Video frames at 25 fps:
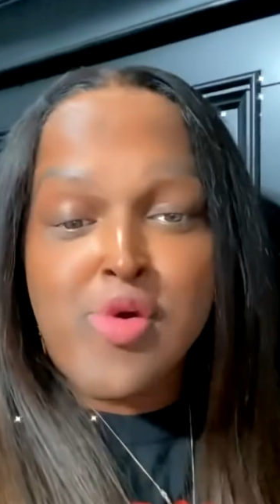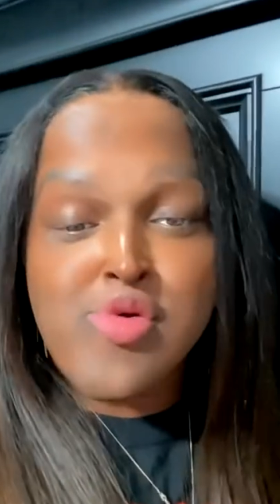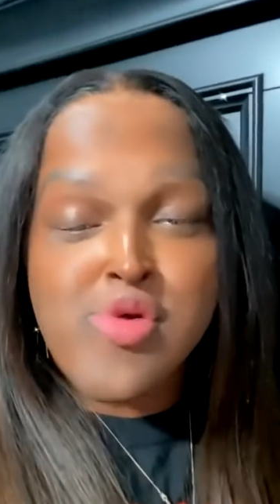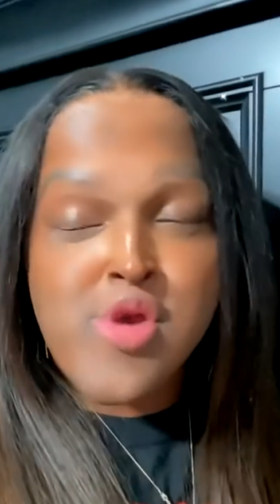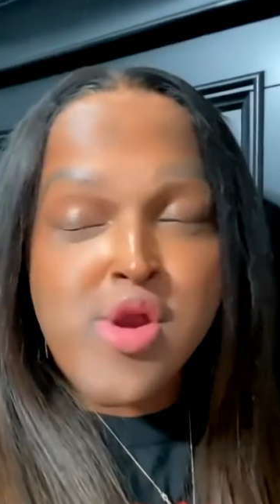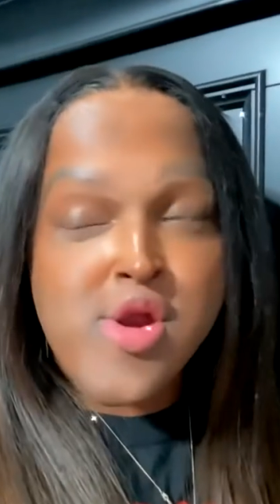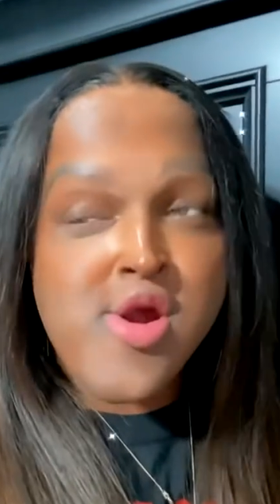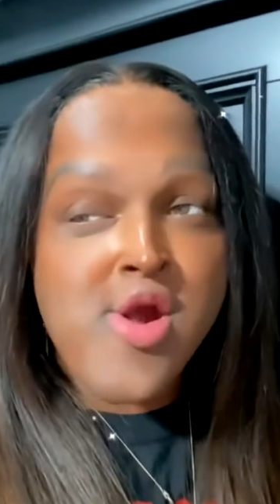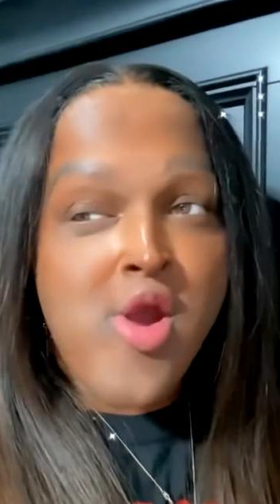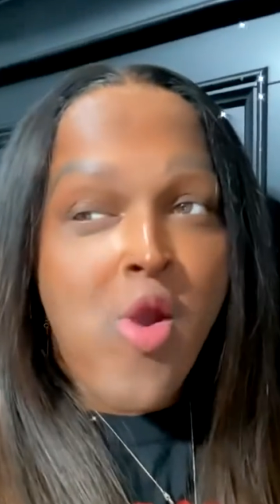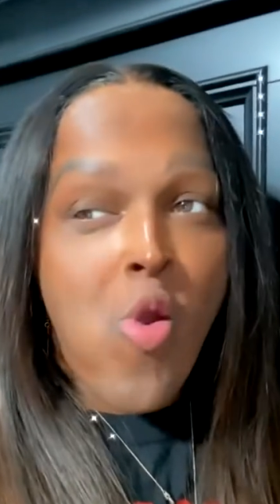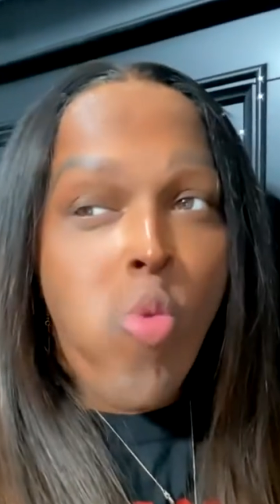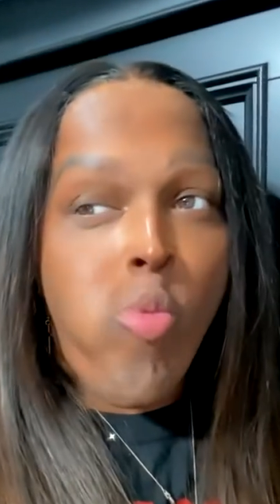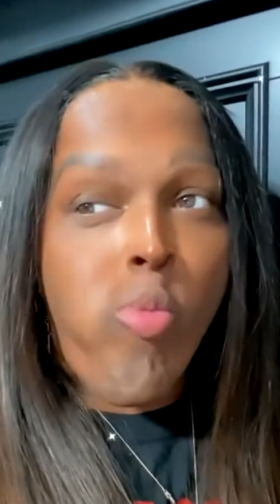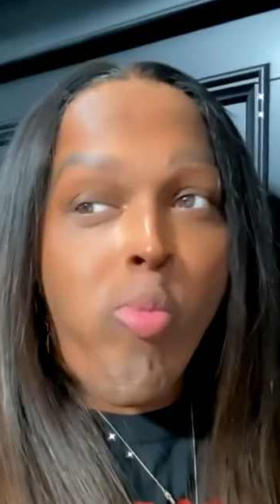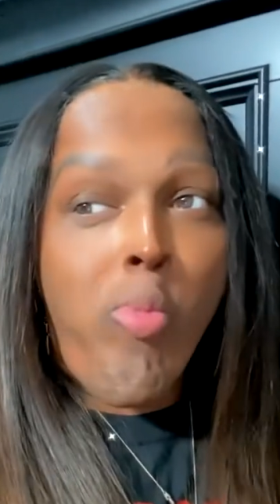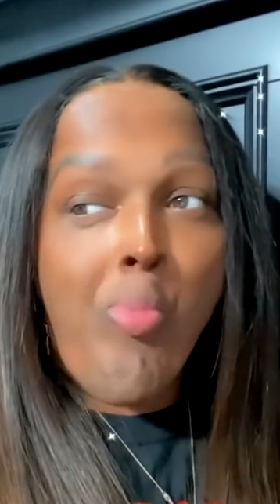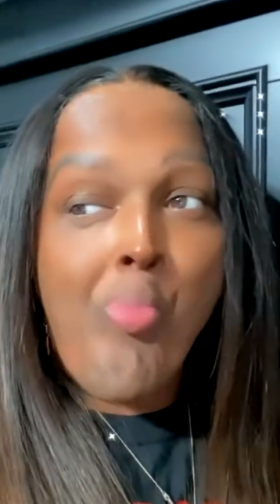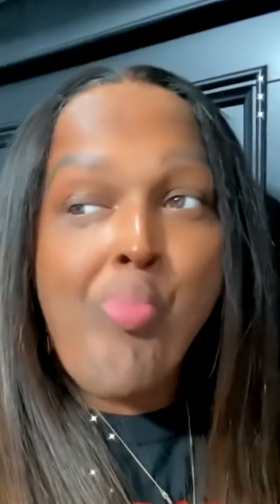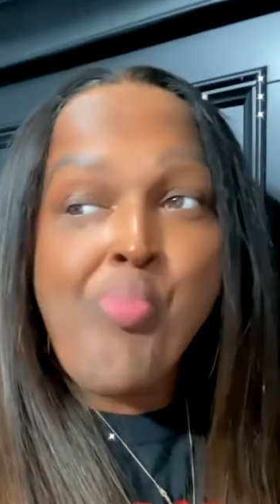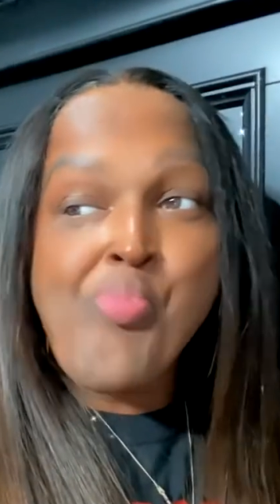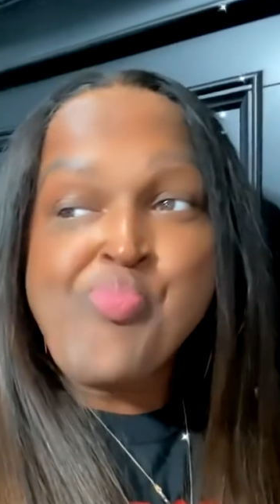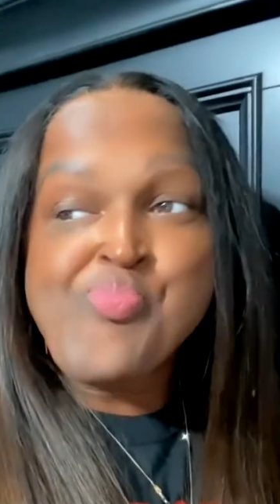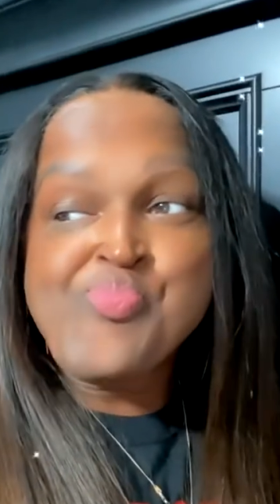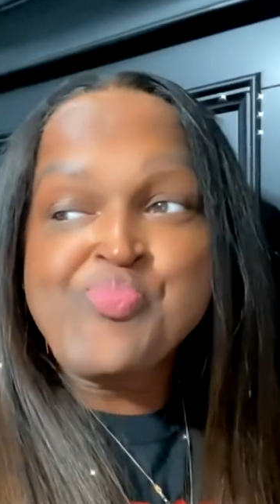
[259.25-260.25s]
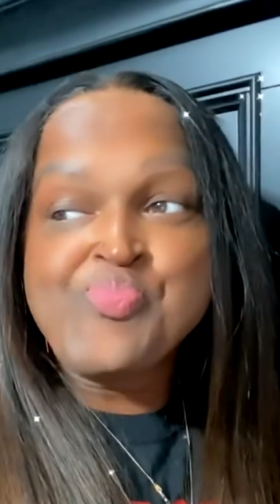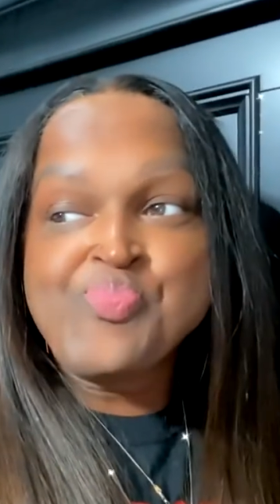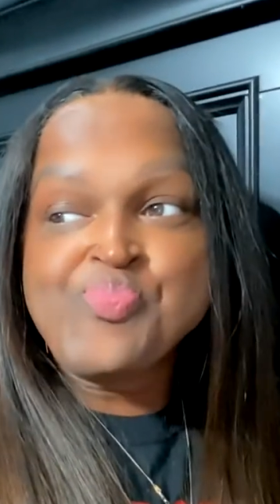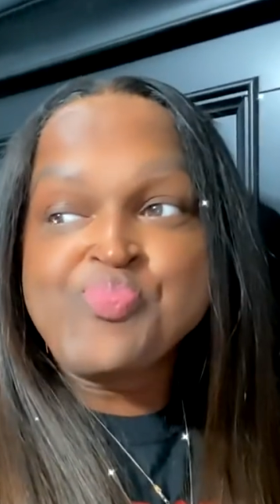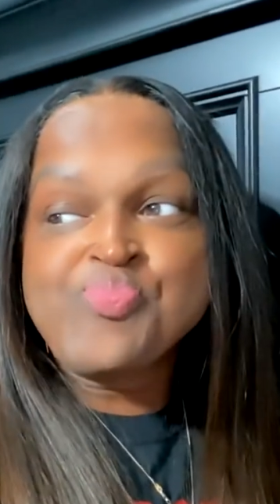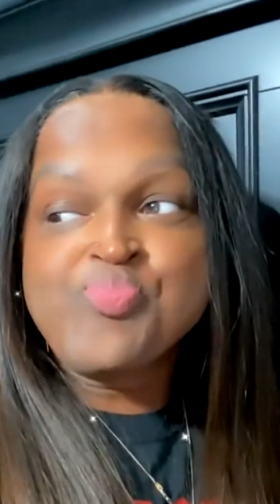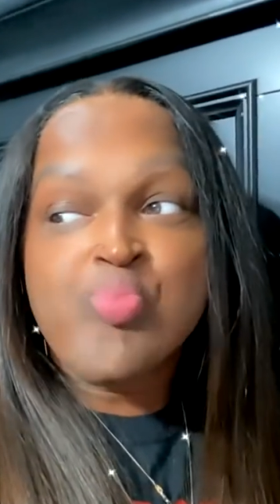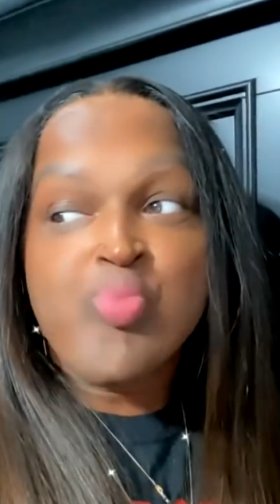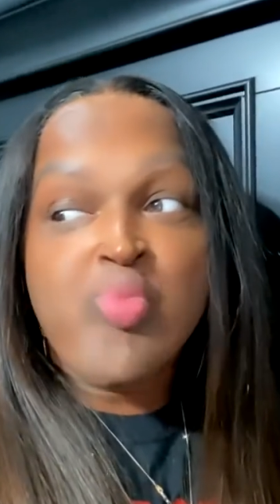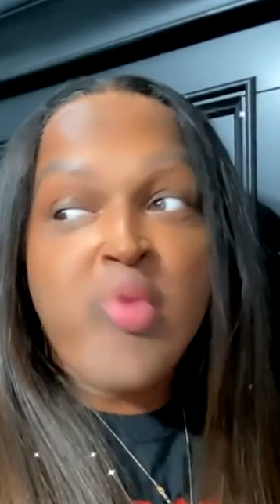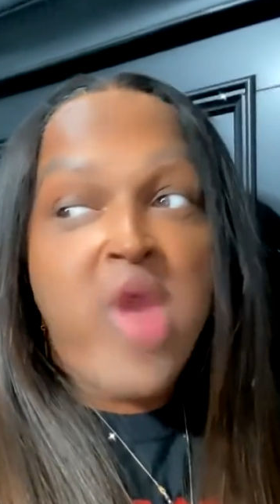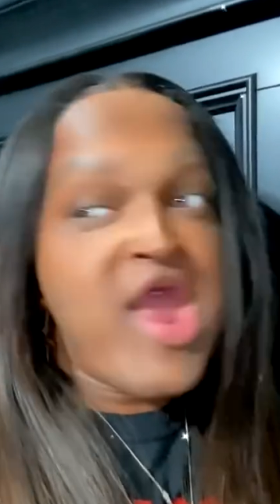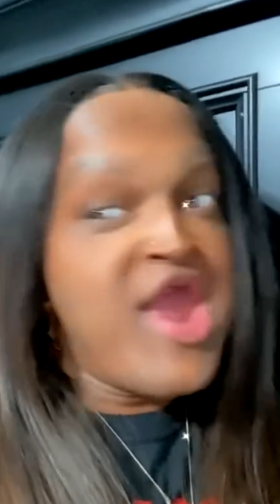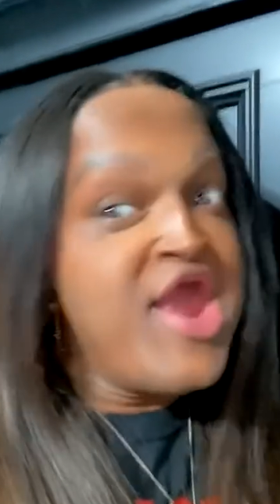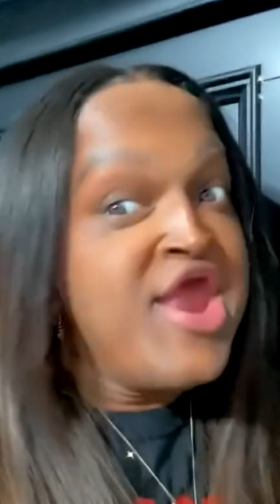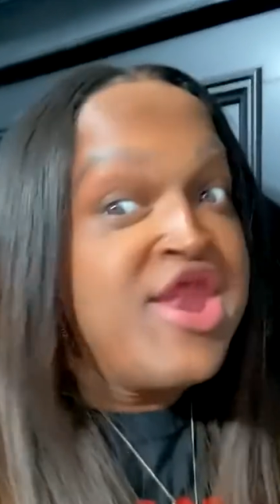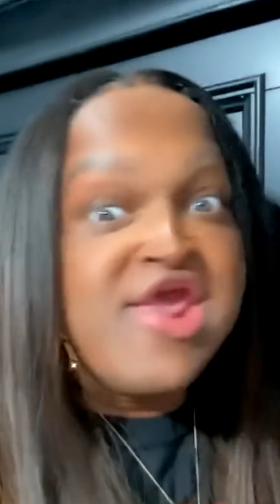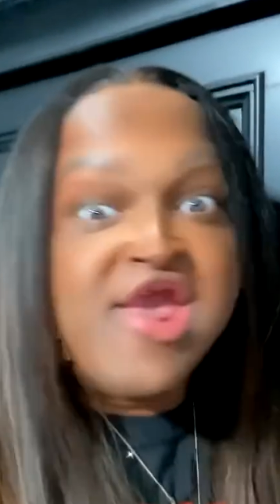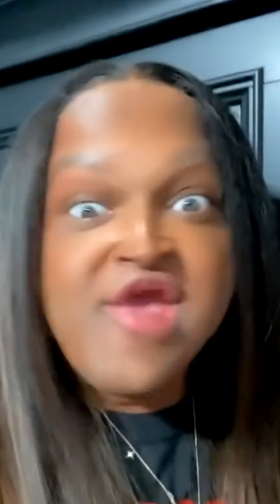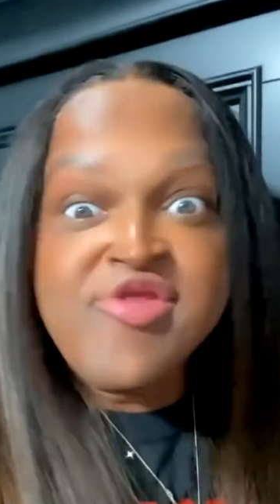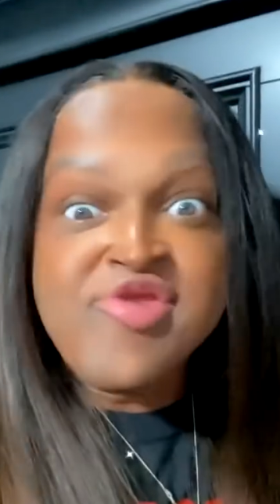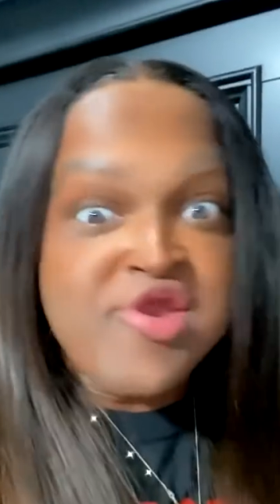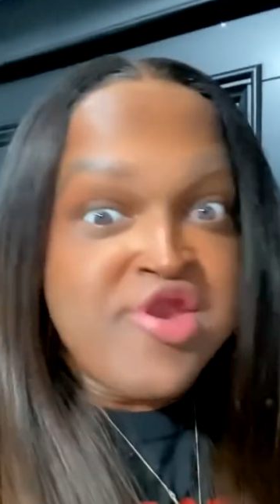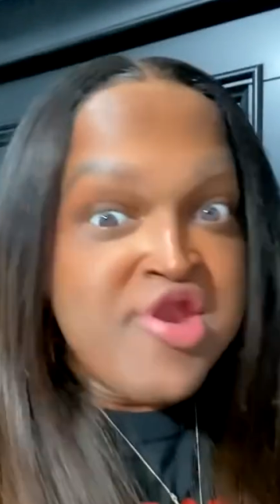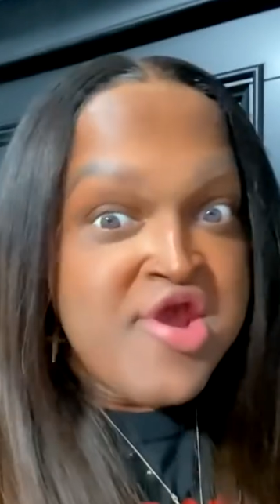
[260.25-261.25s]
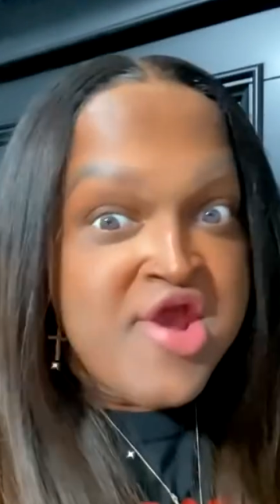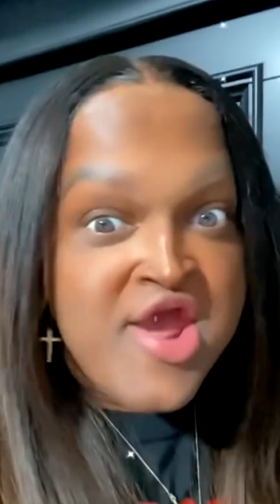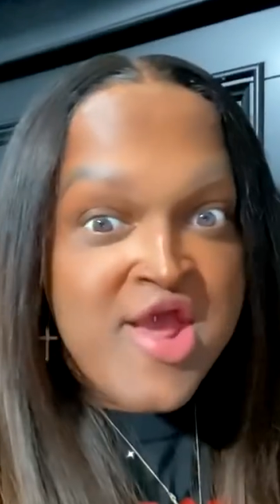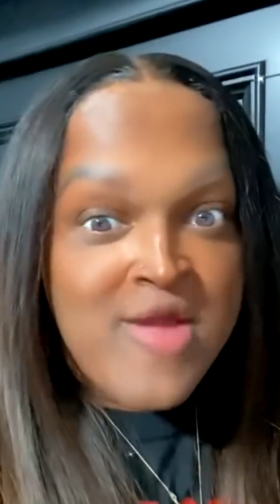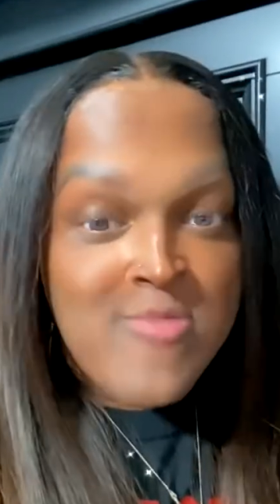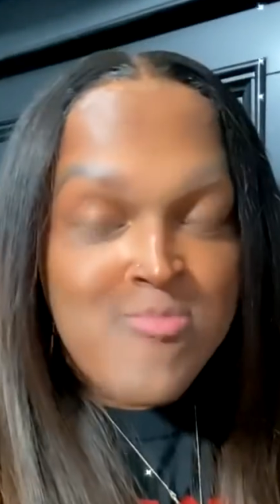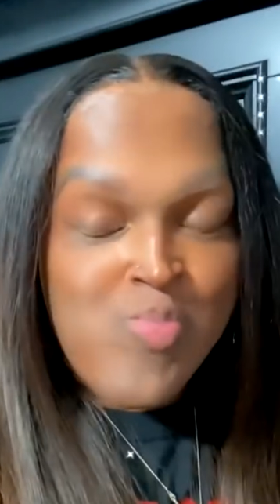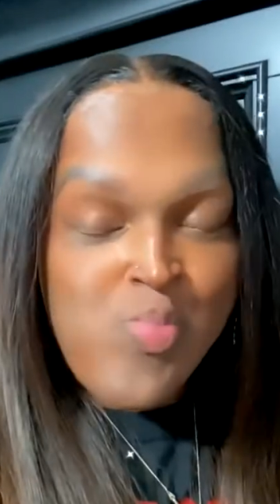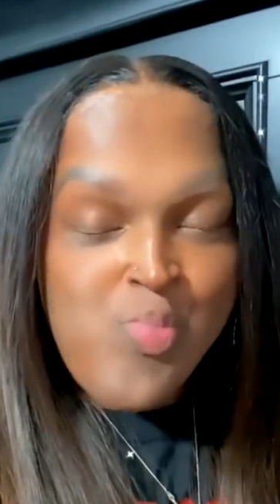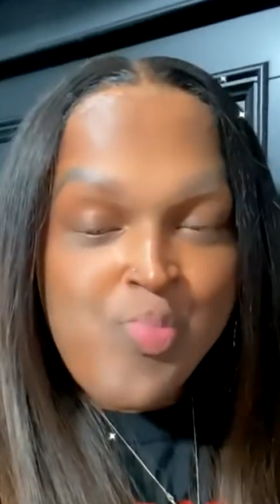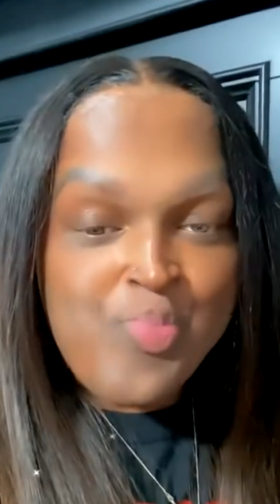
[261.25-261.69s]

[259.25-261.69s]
girl, he didn't get the net.